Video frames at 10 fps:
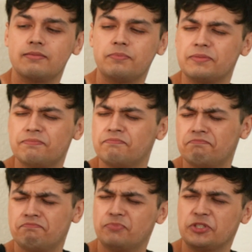But
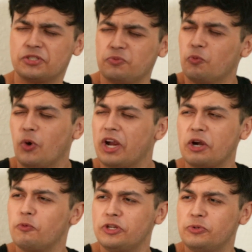just where
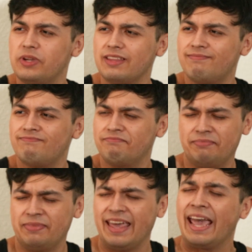would you get
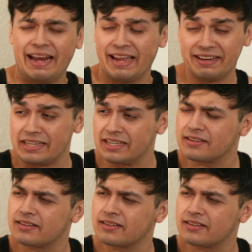that idea?